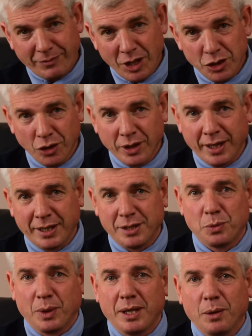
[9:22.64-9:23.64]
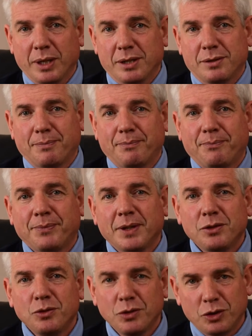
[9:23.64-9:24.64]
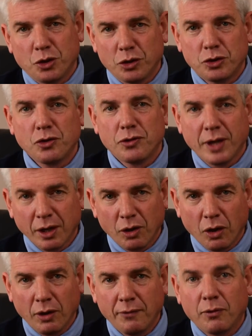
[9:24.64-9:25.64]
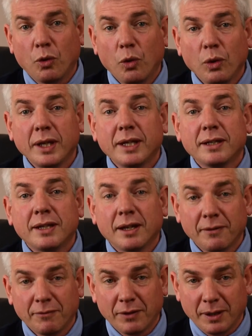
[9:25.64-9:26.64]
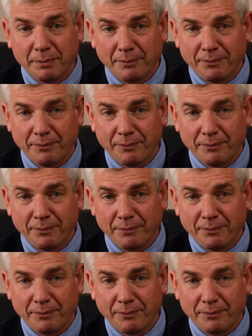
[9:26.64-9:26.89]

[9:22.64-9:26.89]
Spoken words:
So that is where they went, to the church to thank God for all he had done for them.